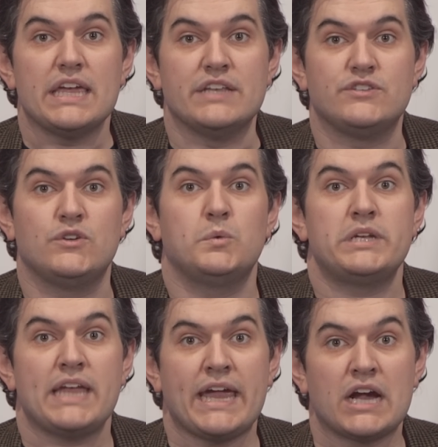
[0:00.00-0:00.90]
into
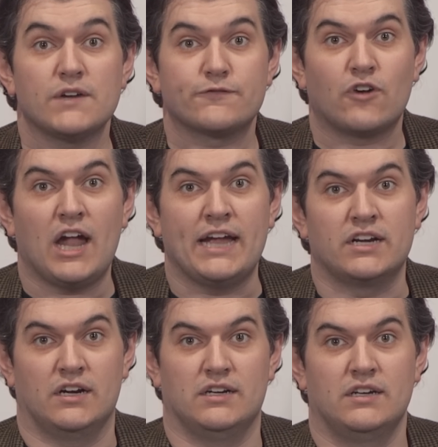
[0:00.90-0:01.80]
an air
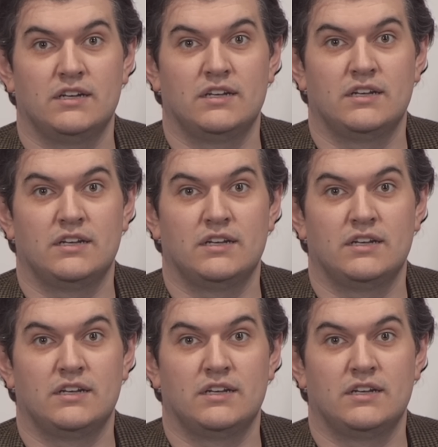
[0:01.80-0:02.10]
fryer.